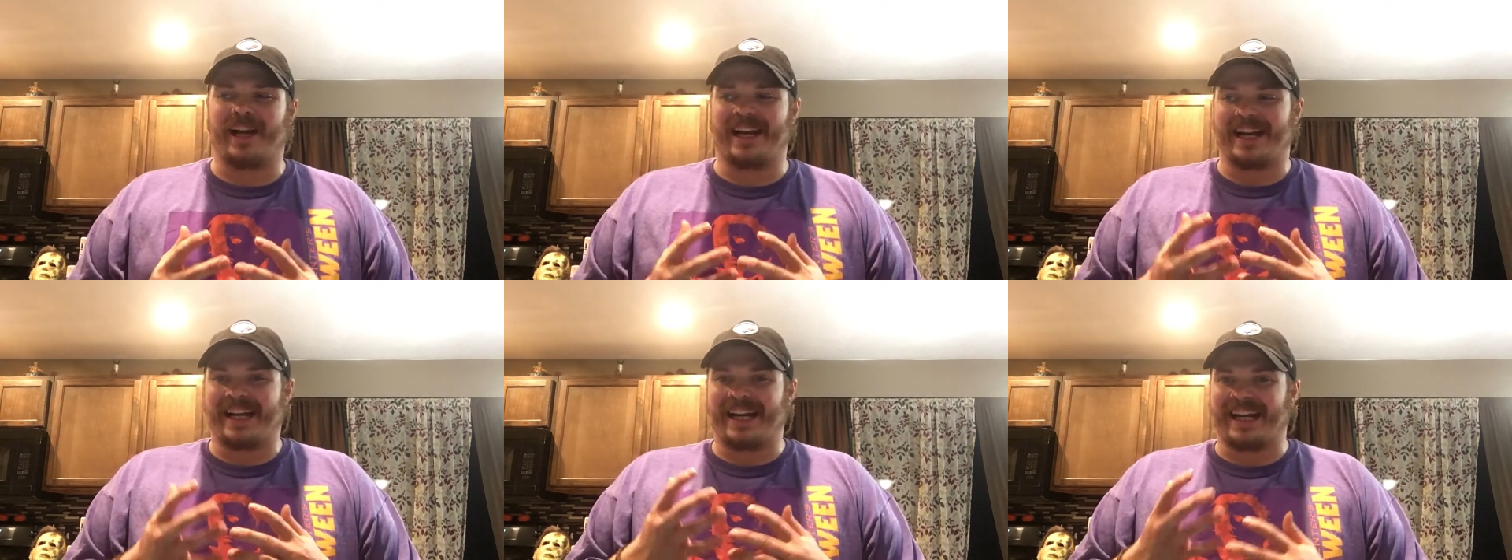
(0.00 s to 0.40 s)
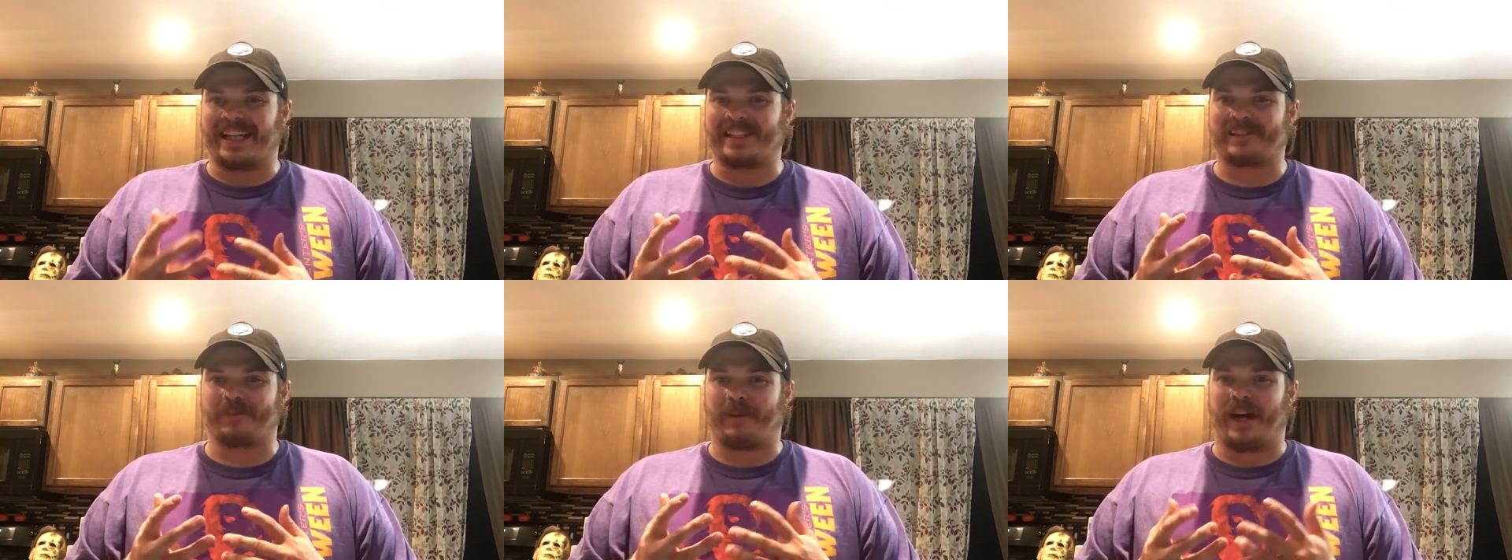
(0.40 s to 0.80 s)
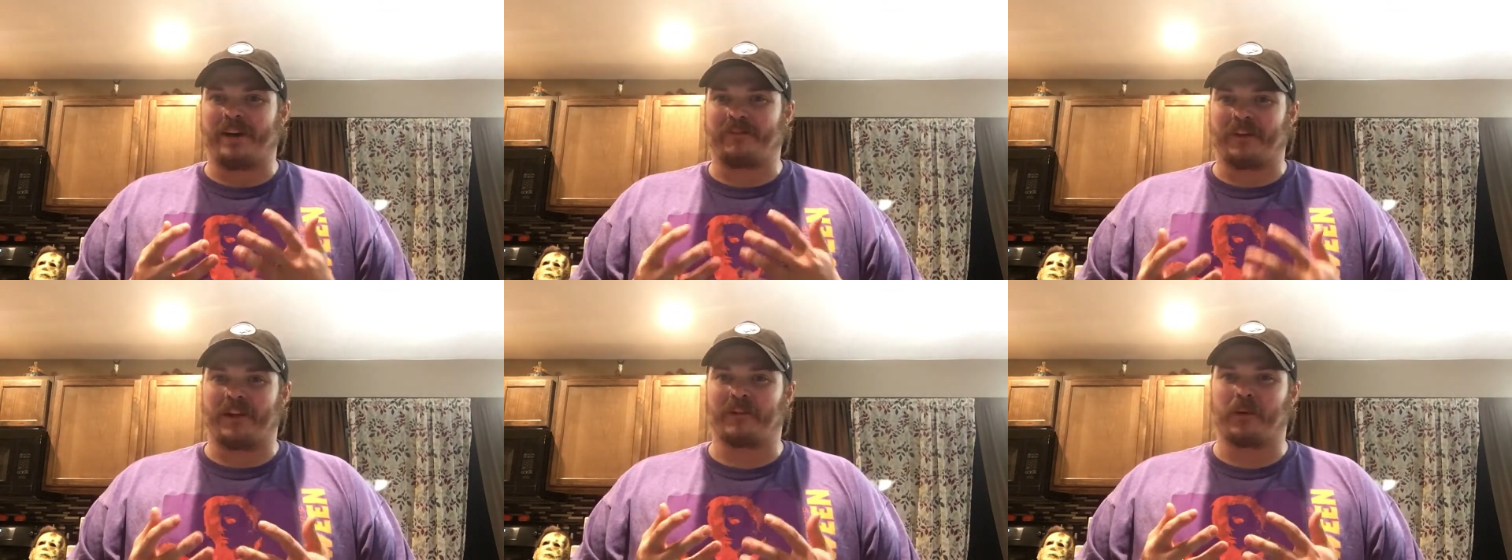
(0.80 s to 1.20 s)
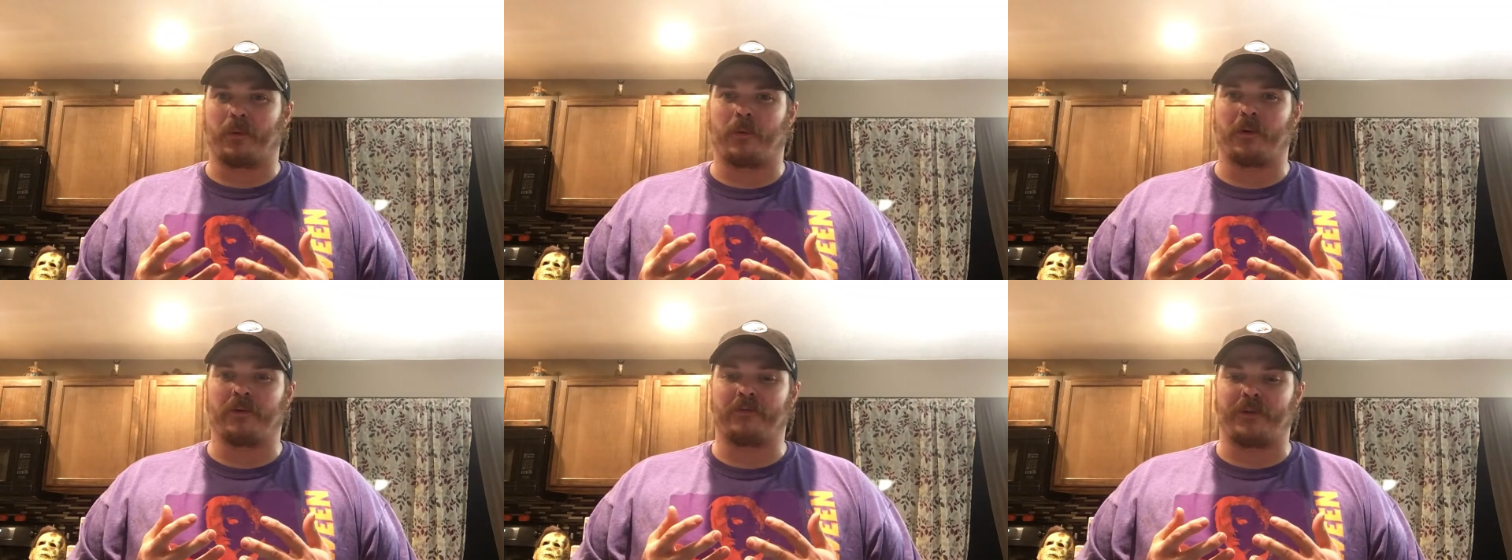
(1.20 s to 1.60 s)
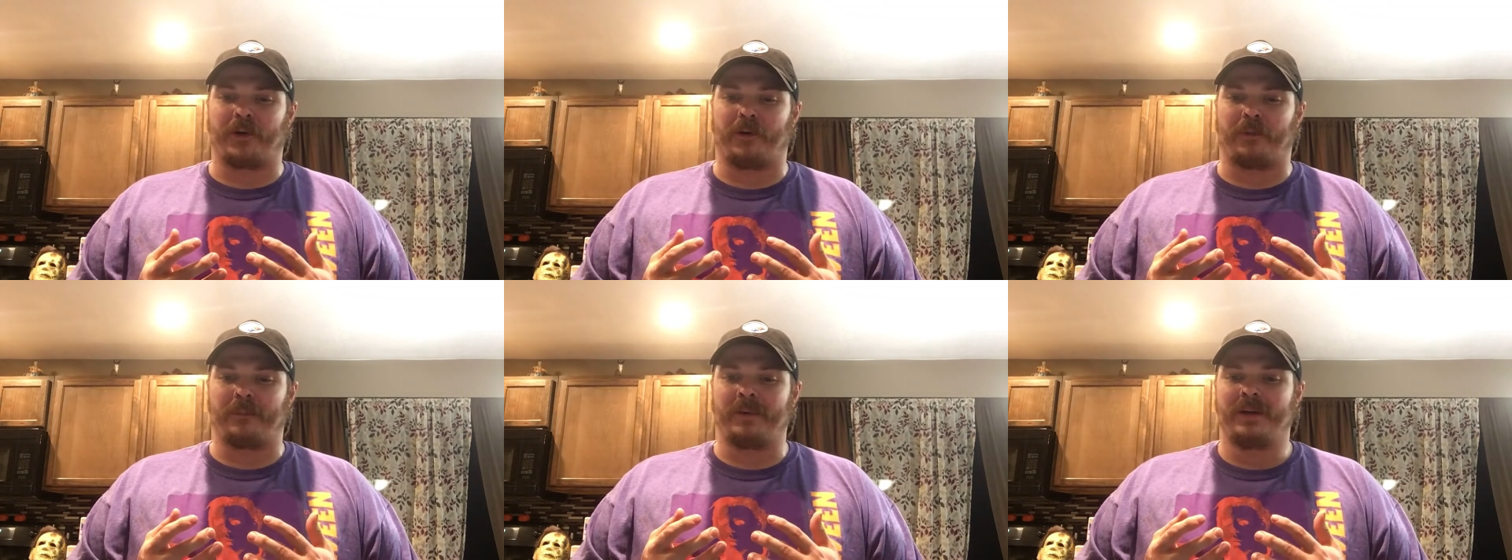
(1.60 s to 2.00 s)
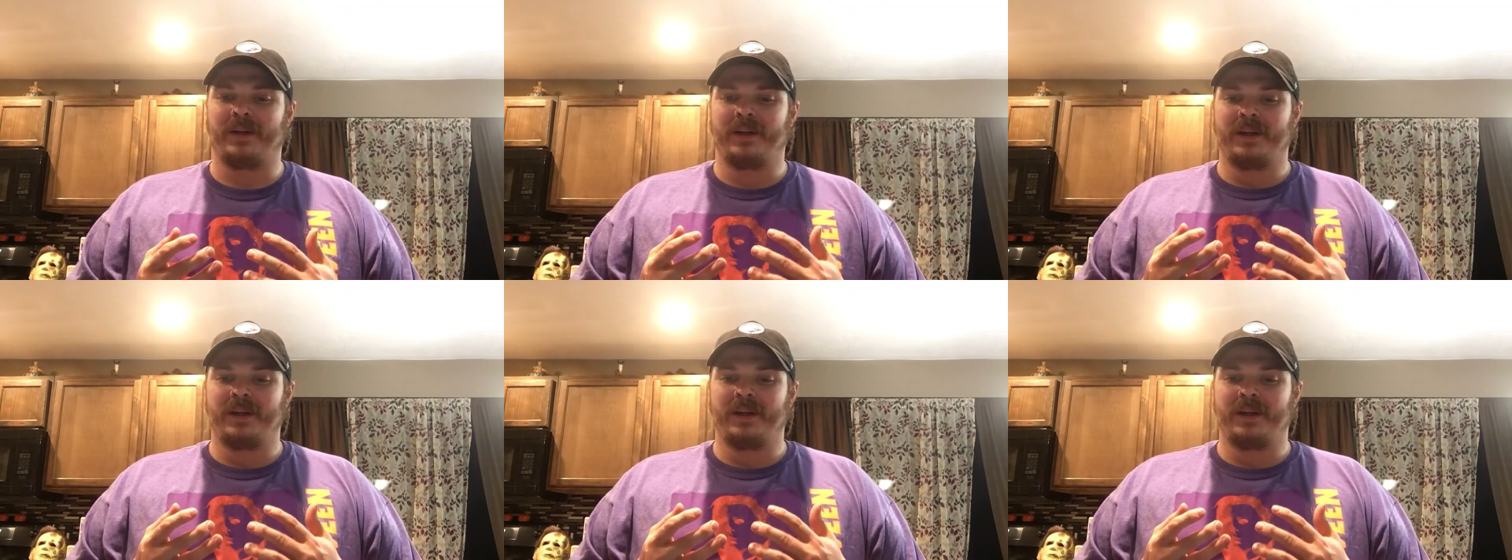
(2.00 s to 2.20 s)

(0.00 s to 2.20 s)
and it is my favorite horror film,